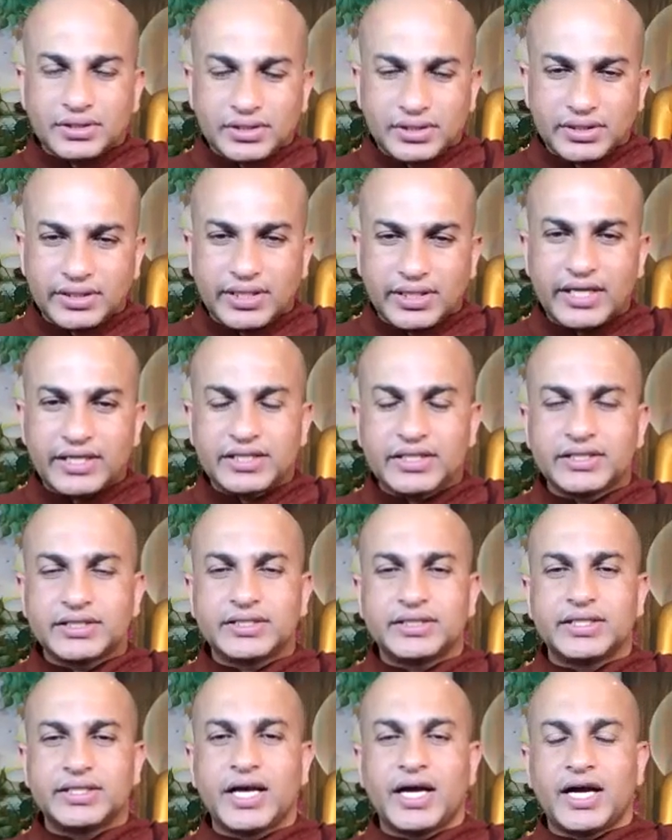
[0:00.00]
and that is
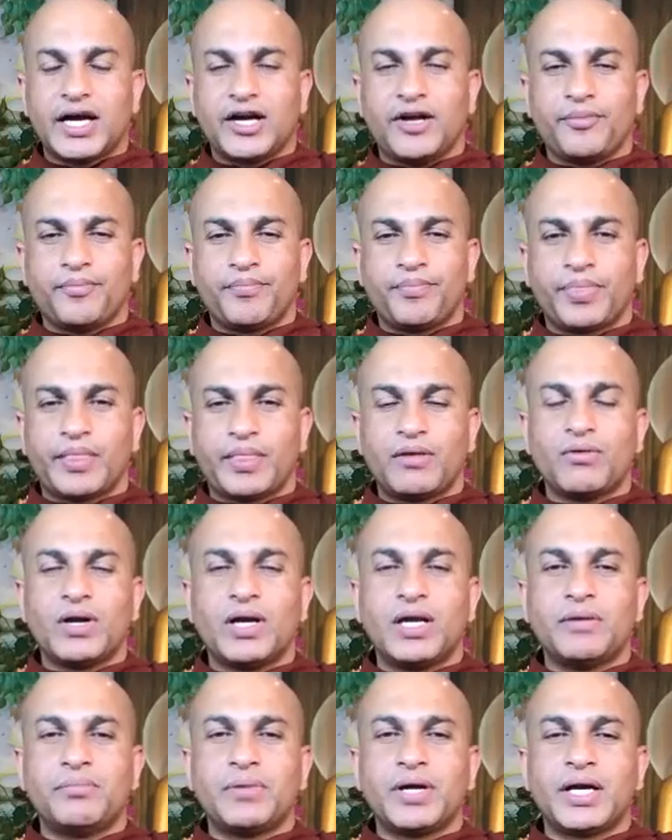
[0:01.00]
there your
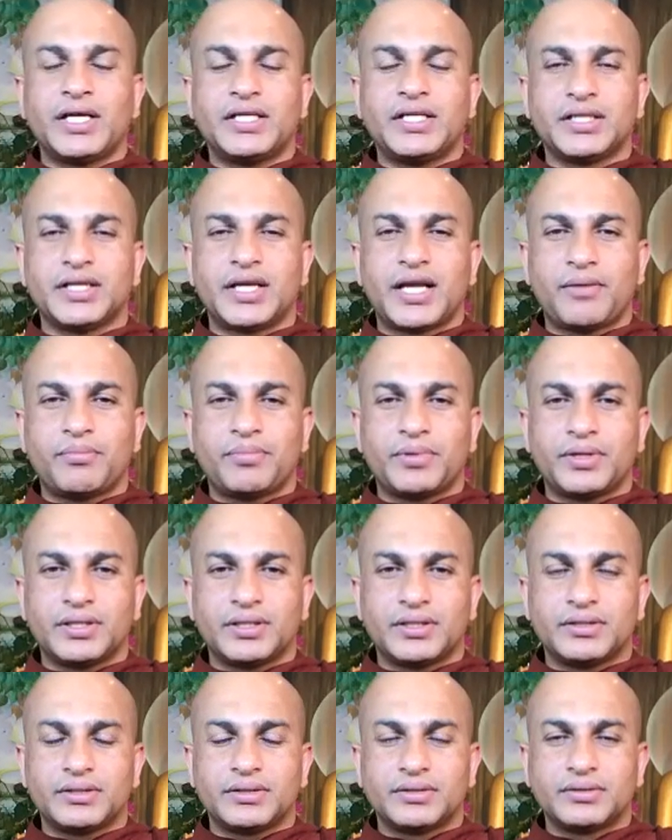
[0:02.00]
liberation happen
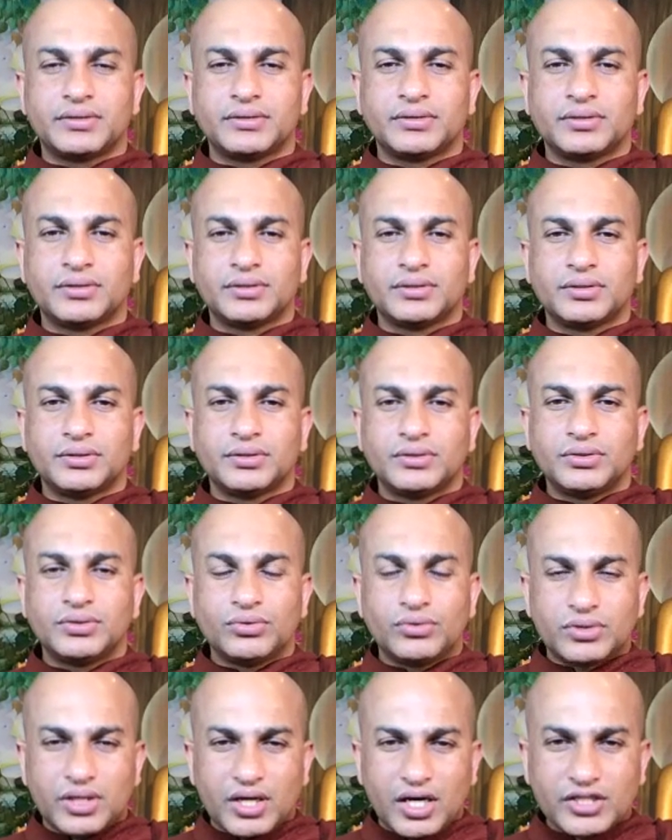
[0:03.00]
you
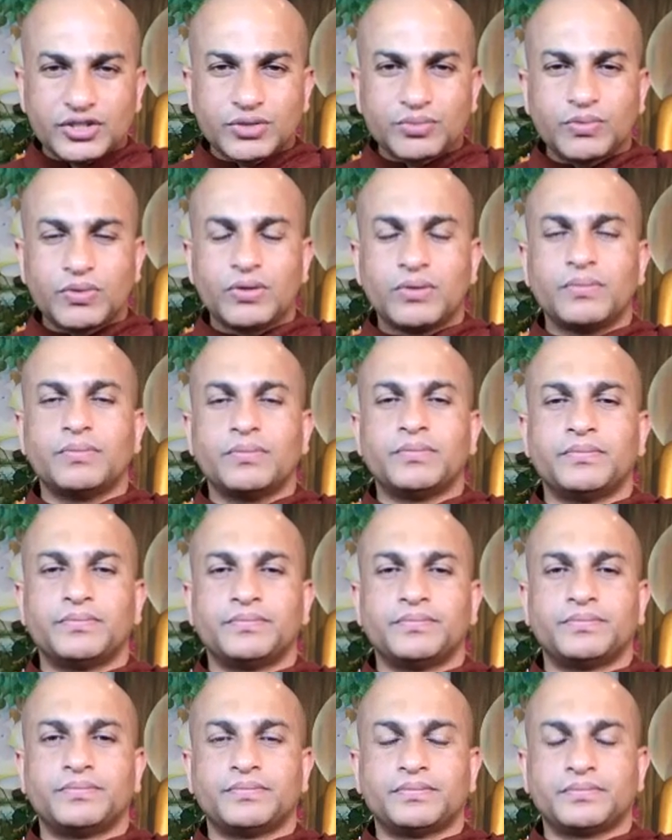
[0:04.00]
transform
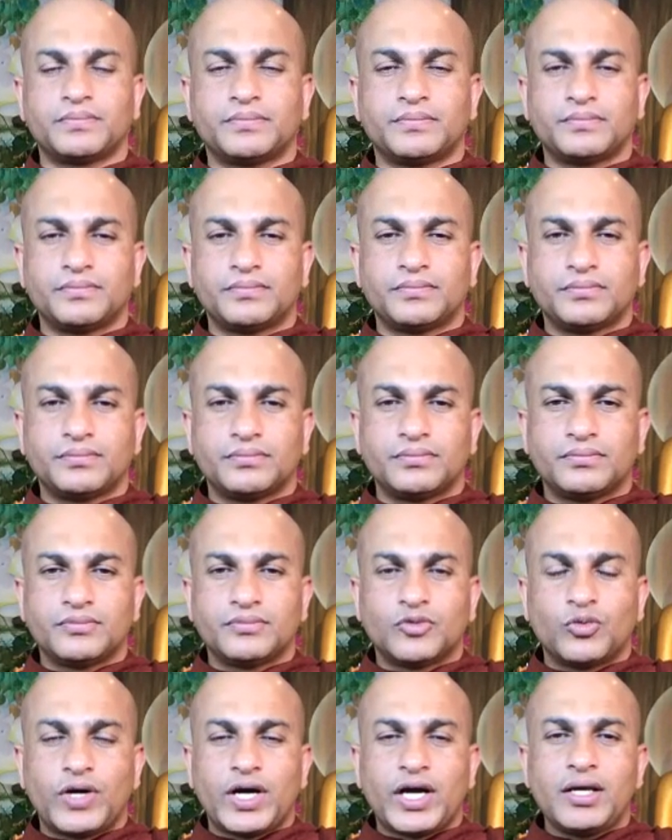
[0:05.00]

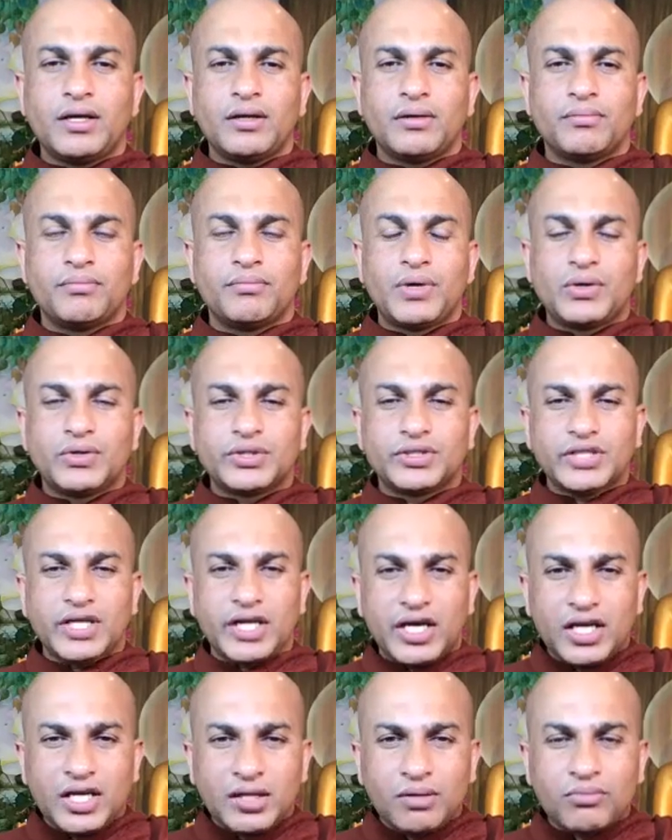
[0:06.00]
why because
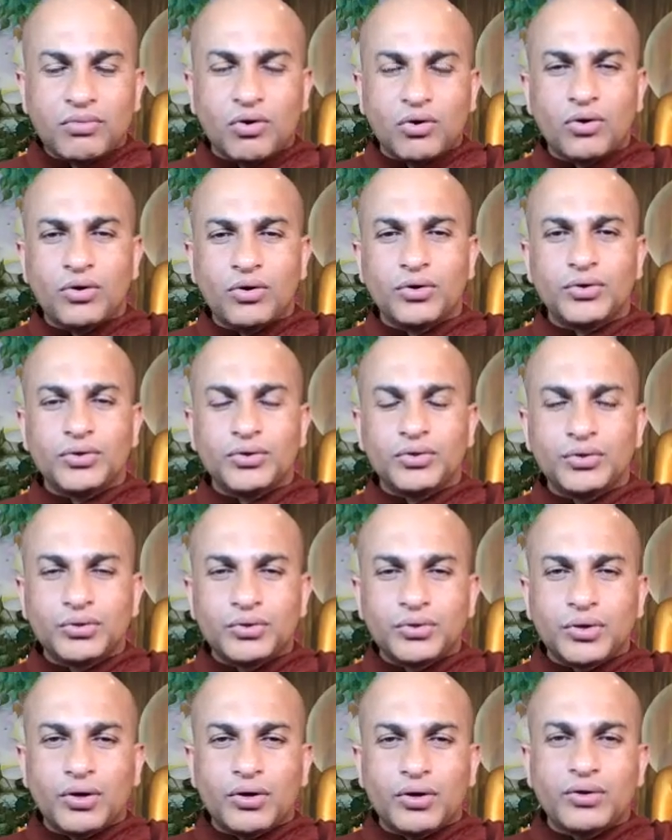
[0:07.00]
anymore
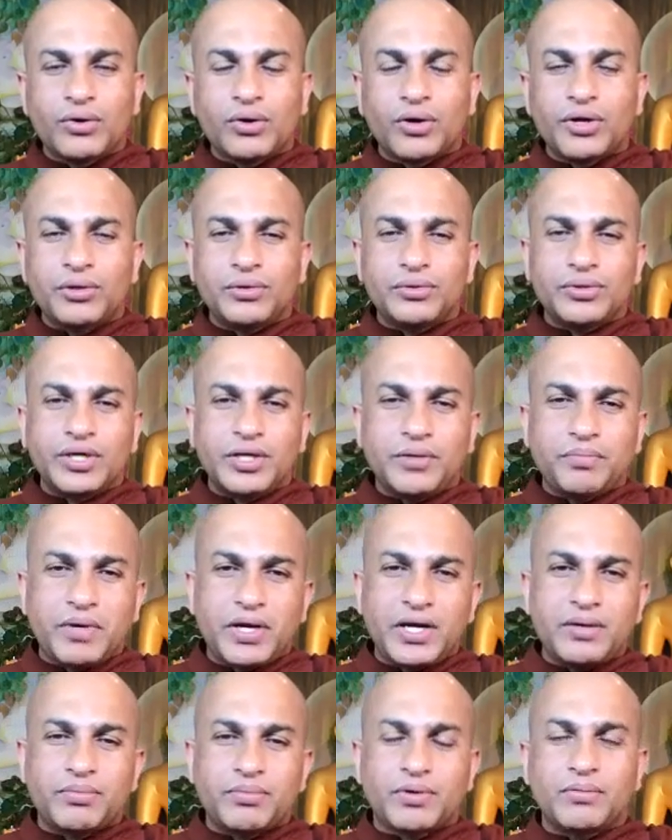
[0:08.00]
you're not going to
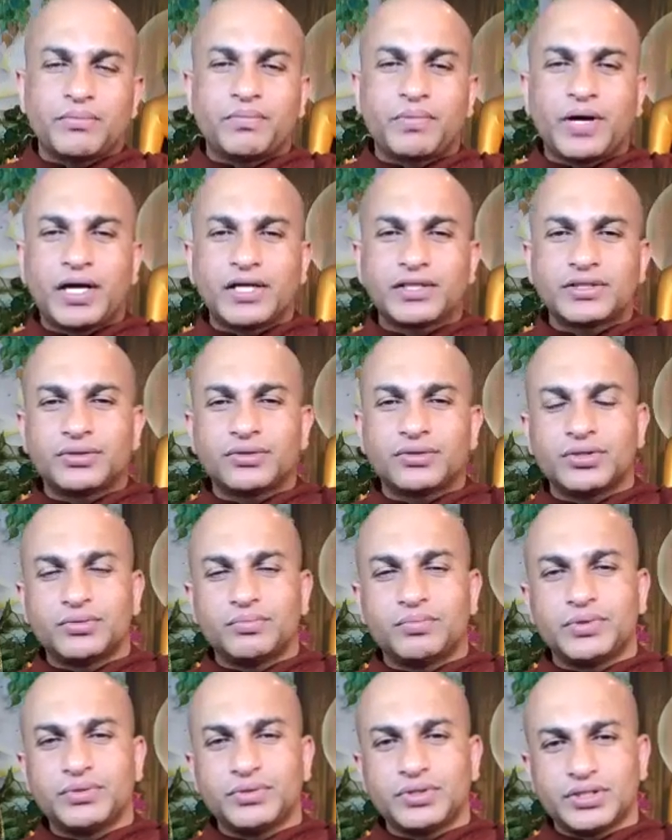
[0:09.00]
depend from past to the
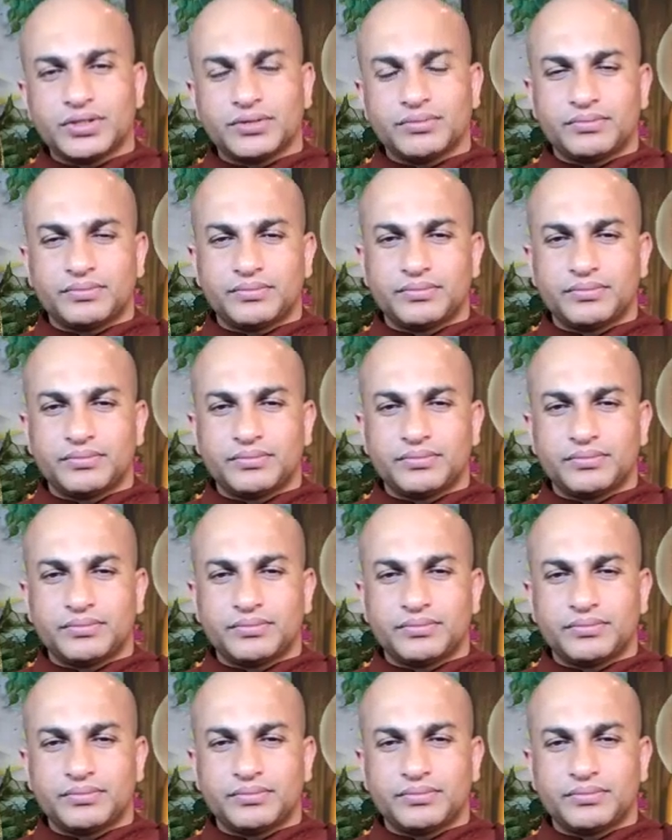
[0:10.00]
future